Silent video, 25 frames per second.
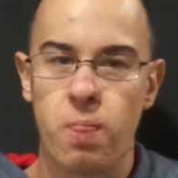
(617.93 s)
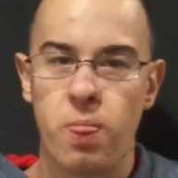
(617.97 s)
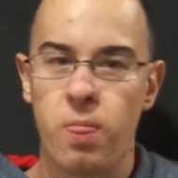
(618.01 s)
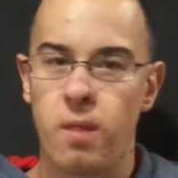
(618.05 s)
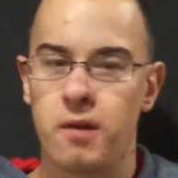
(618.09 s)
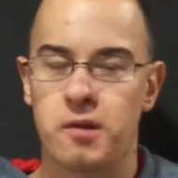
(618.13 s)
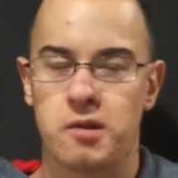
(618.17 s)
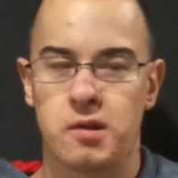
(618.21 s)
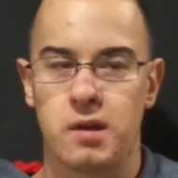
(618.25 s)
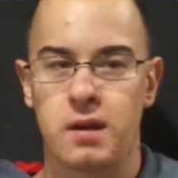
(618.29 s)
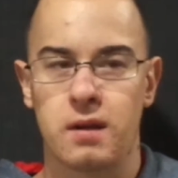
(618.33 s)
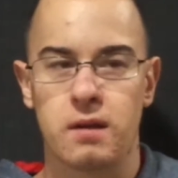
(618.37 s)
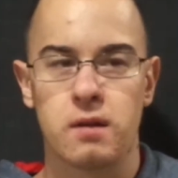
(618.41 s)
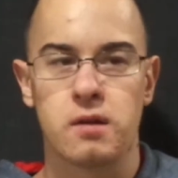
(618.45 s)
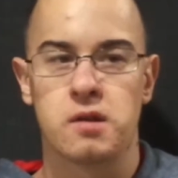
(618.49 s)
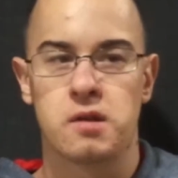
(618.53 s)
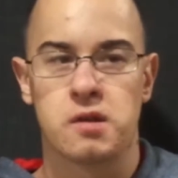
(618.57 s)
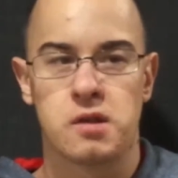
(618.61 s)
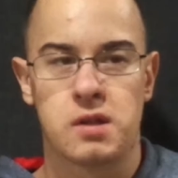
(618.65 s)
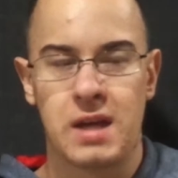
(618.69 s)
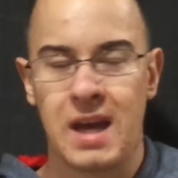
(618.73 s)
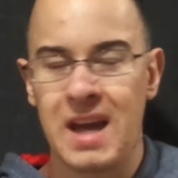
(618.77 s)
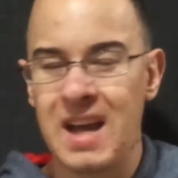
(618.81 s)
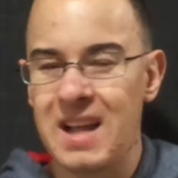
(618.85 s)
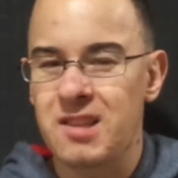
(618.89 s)
It's like,
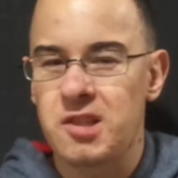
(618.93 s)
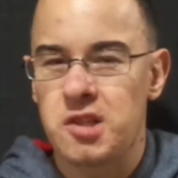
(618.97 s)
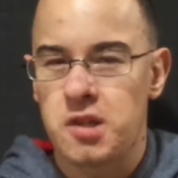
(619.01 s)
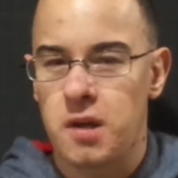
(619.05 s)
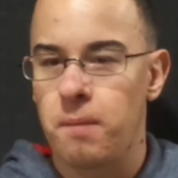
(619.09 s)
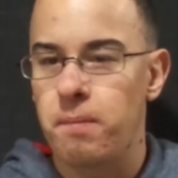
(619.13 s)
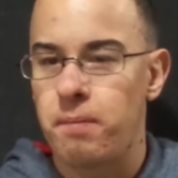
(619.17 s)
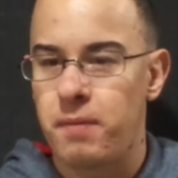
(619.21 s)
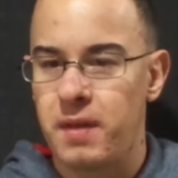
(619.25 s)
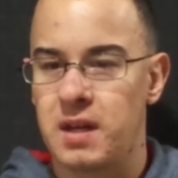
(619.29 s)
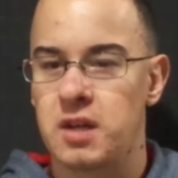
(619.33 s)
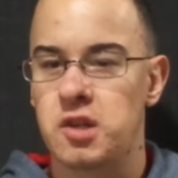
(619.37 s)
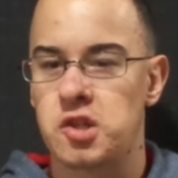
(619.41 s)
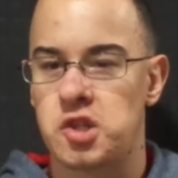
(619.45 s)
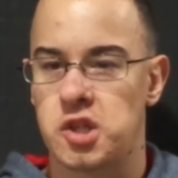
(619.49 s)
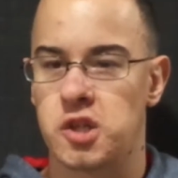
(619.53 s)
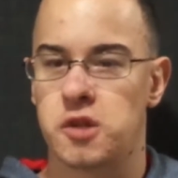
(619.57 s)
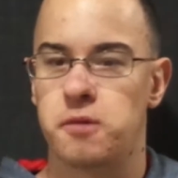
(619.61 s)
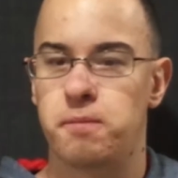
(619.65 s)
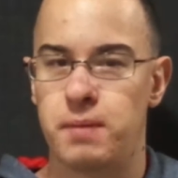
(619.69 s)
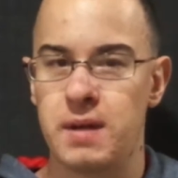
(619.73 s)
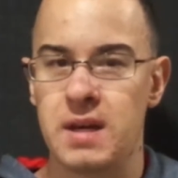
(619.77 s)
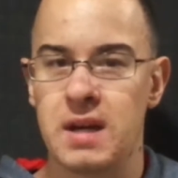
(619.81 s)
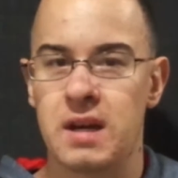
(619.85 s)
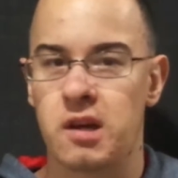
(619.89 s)
can't some things
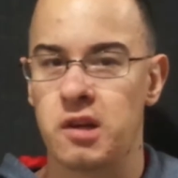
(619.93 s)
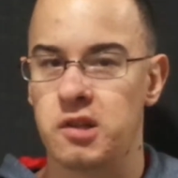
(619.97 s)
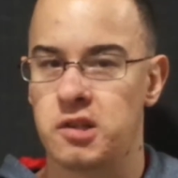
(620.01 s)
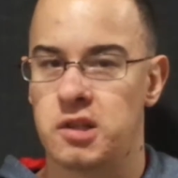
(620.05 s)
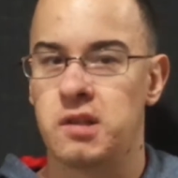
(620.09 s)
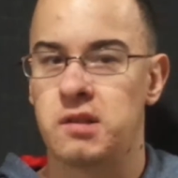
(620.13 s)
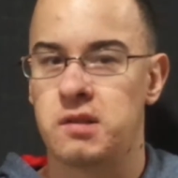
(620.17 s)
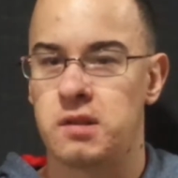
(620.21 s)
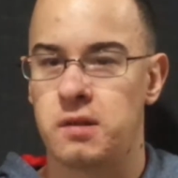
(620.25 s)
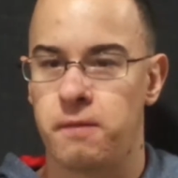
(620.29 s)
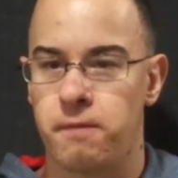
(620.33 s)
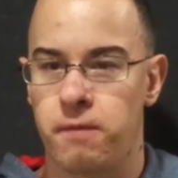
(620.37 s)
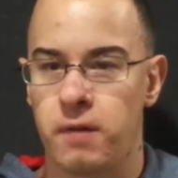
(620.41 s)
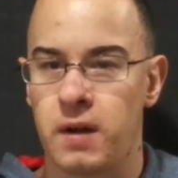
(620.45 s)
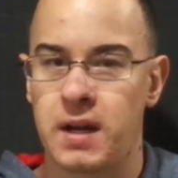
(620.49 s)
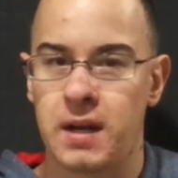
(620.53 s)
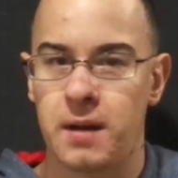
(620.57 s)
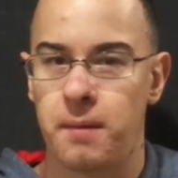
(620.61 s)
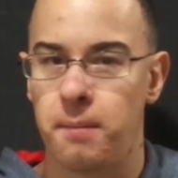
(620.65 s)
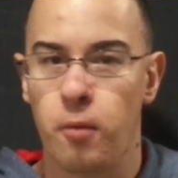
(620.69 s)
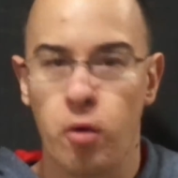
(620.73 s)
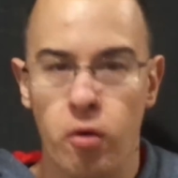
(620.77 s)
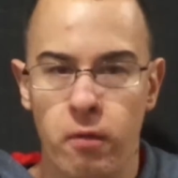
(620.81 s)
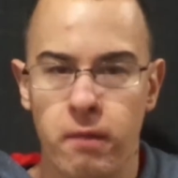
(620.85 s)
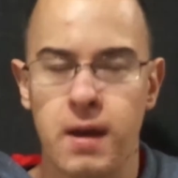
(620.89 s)
just be because it's a
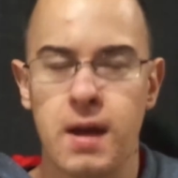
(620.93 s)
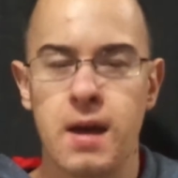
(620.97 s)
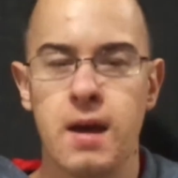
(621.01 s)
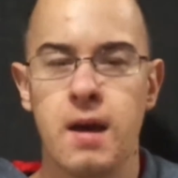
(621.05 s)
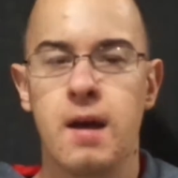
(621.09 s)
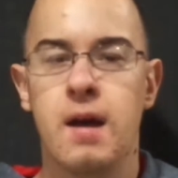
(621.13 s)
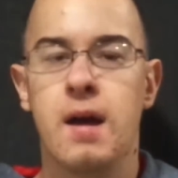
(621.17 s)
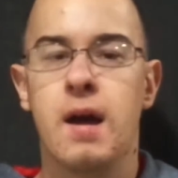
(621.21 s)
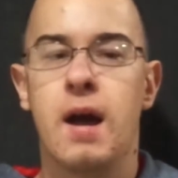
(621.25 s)
freaking movie?